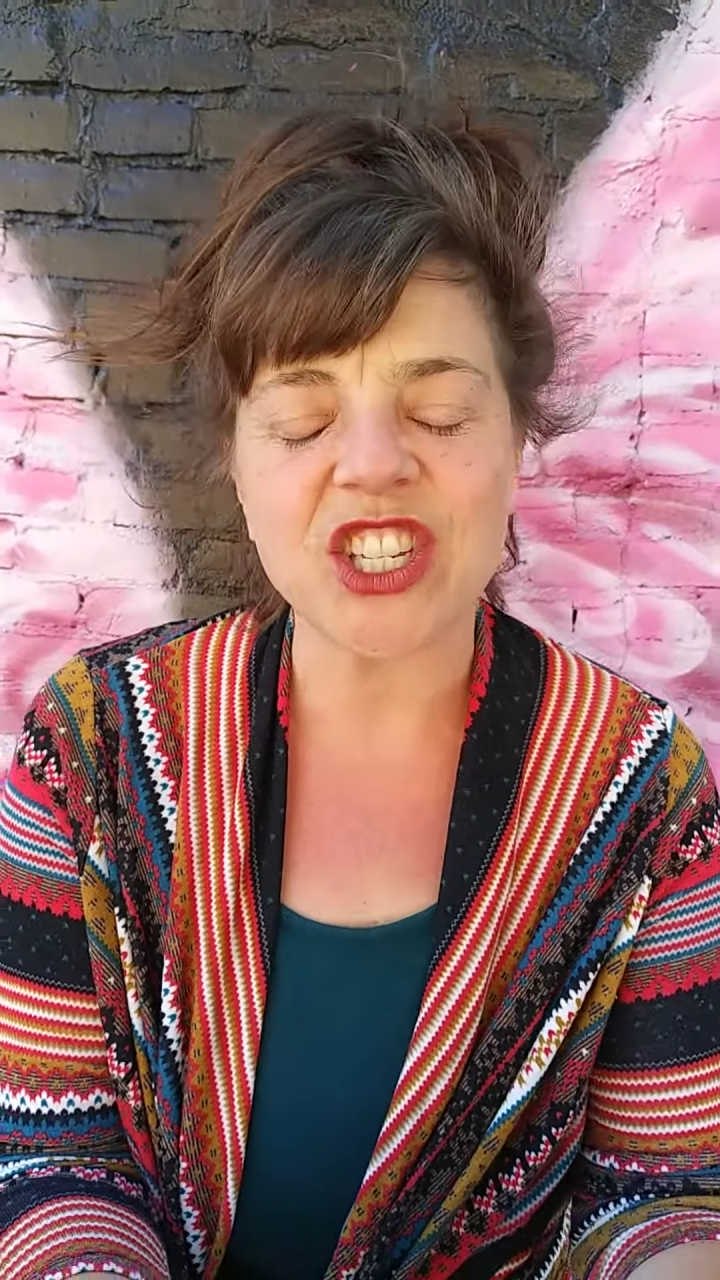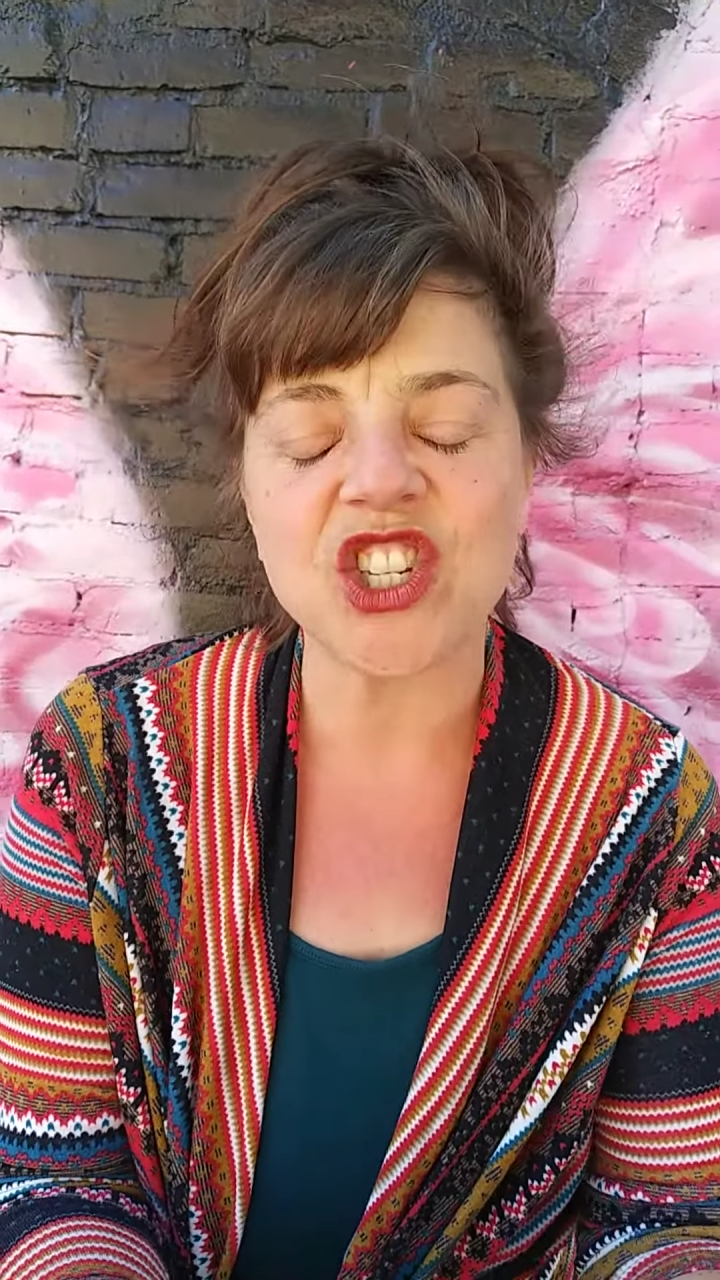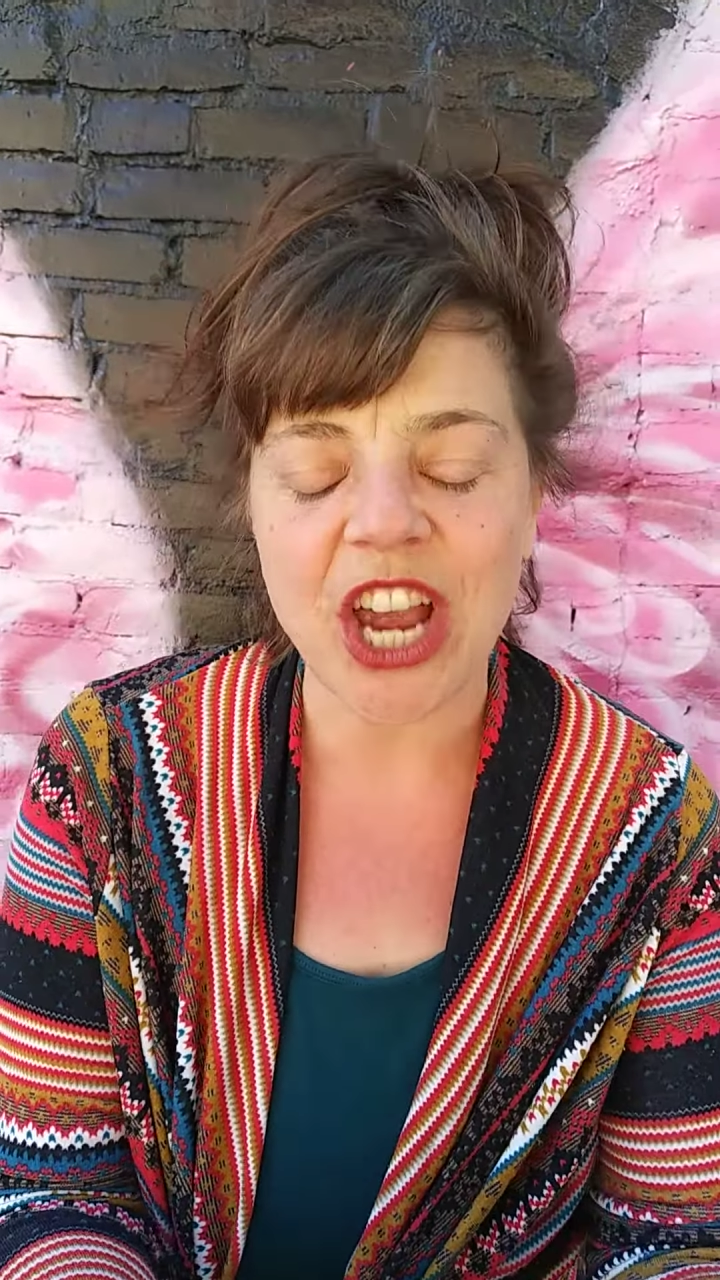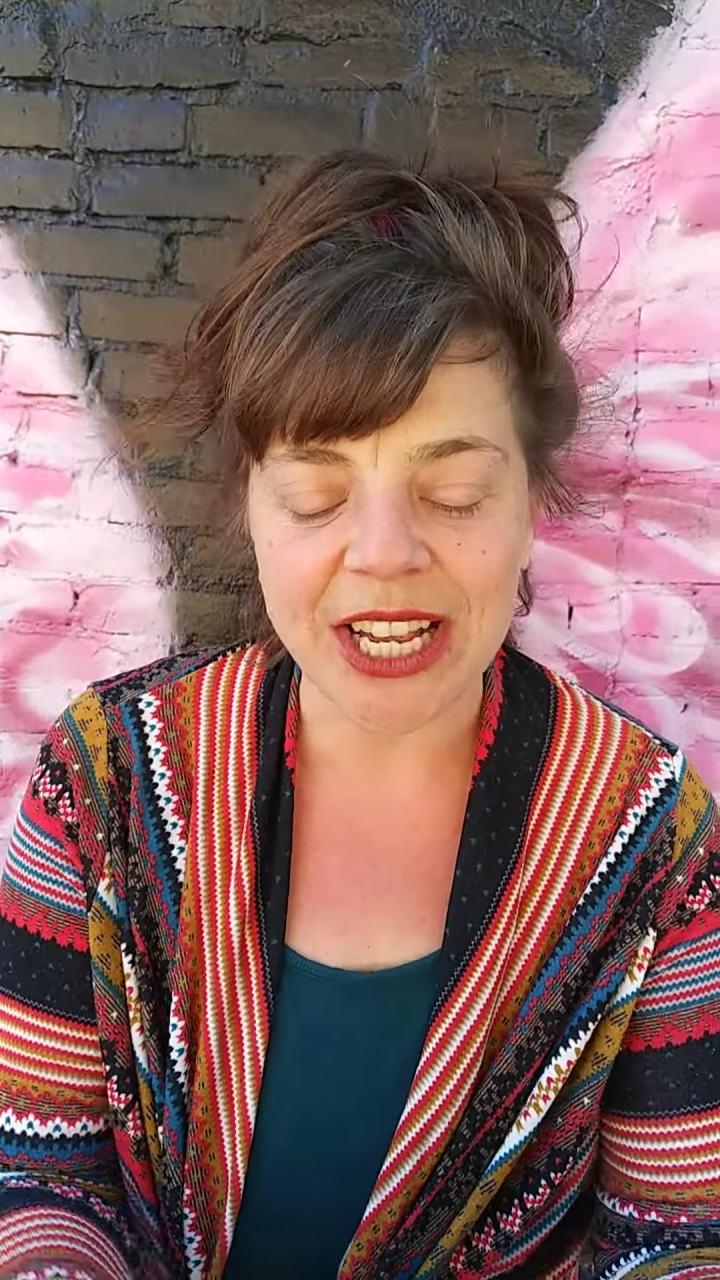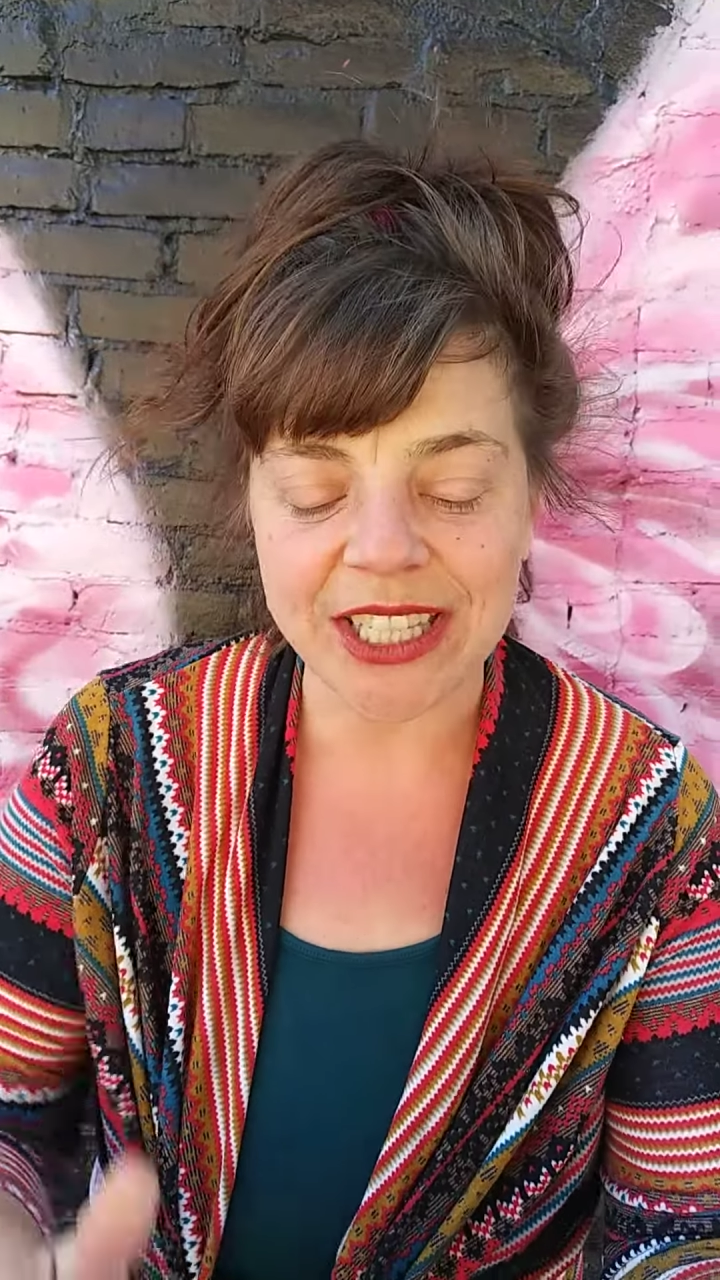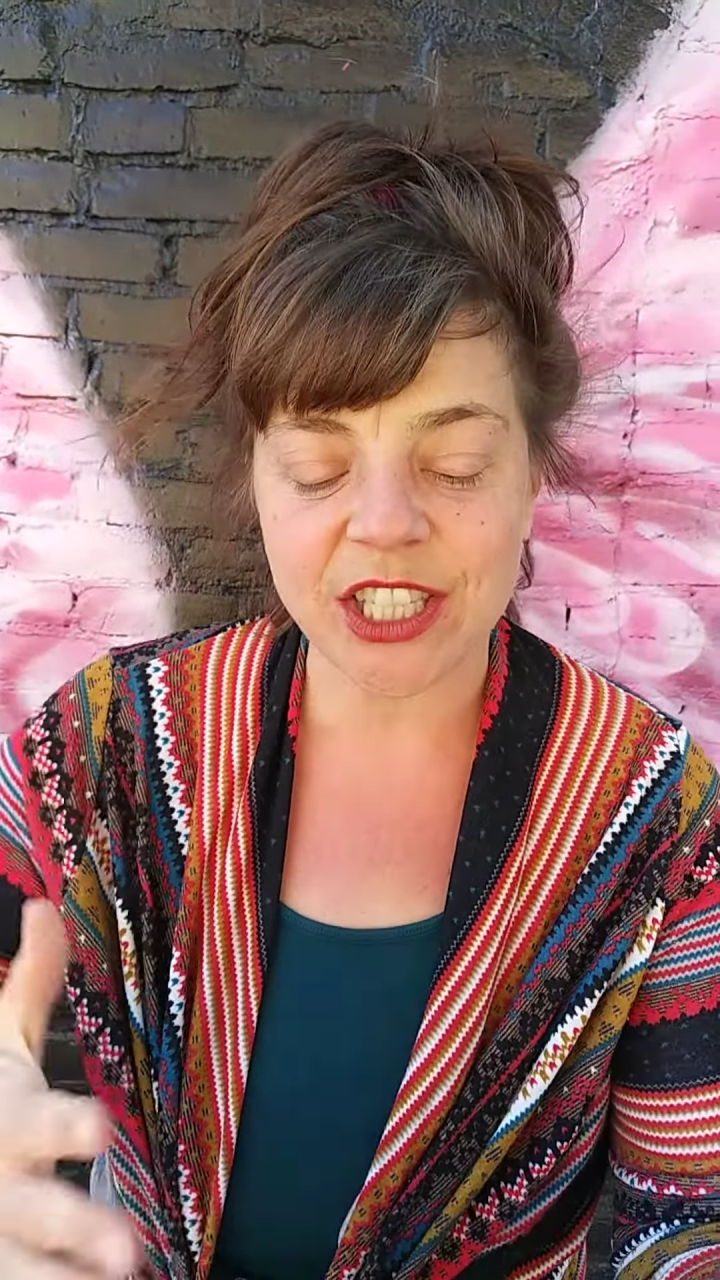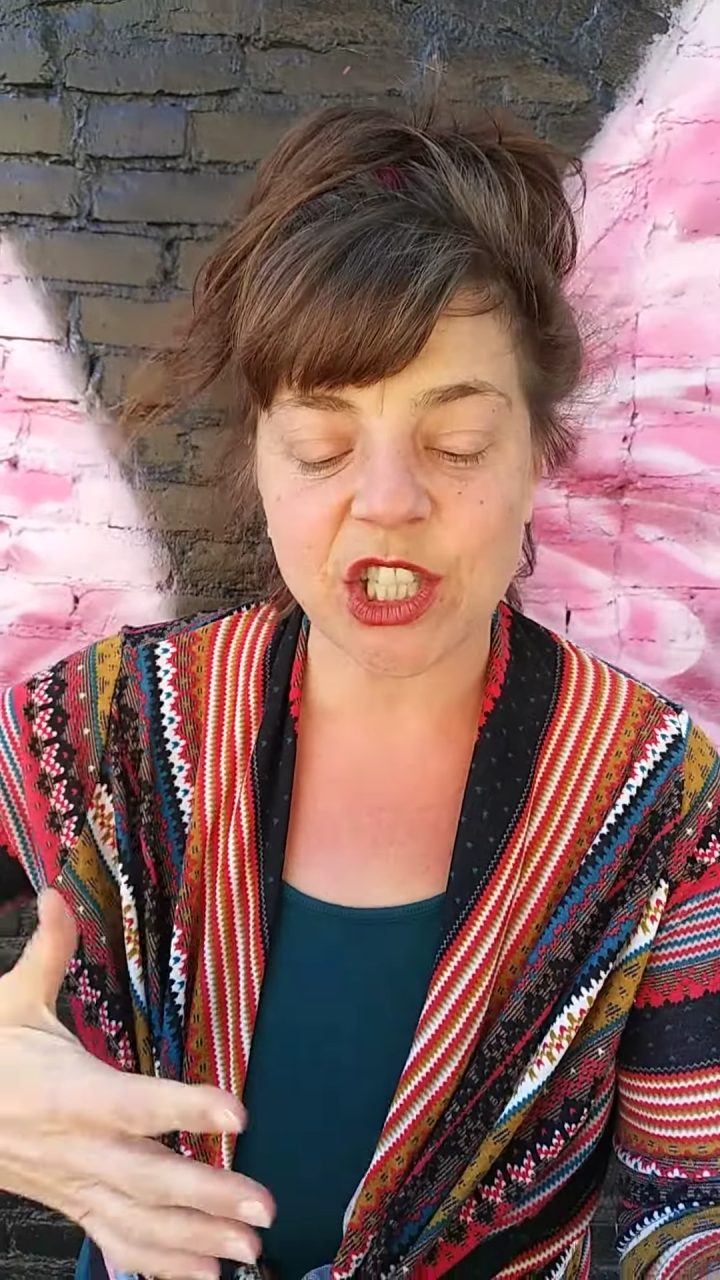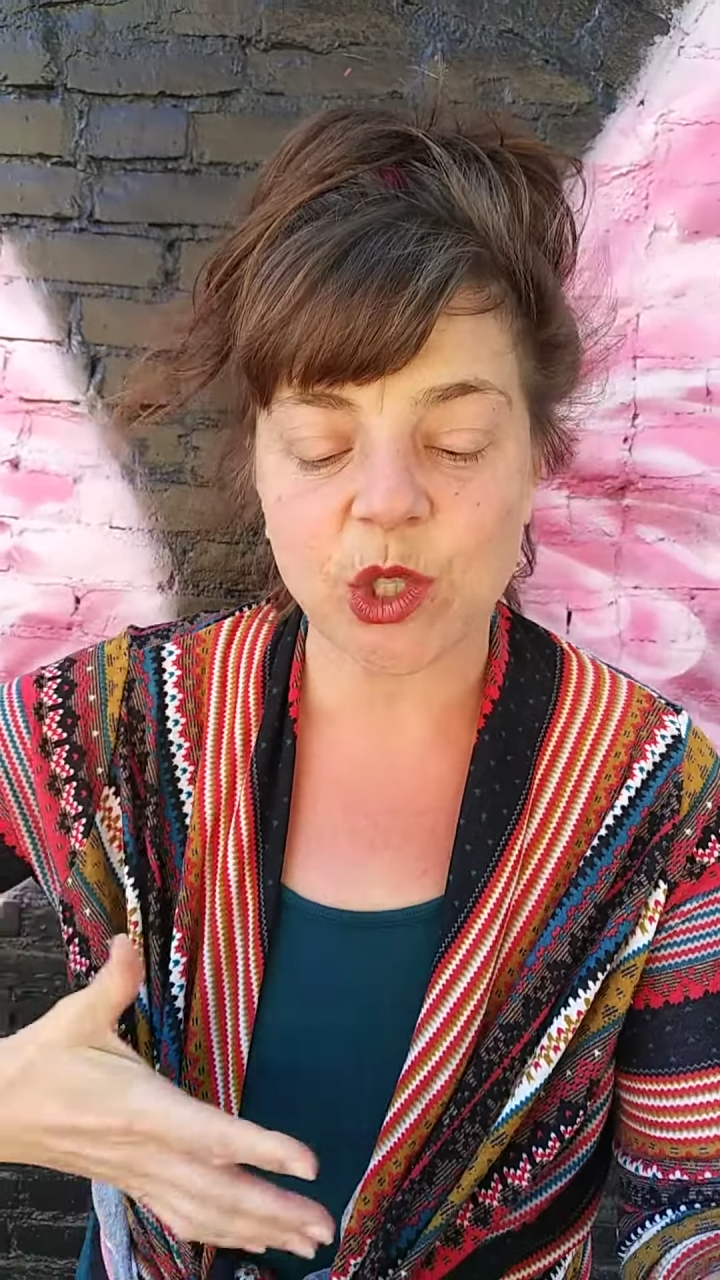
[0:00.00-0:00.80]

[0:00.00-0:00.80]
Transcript: chest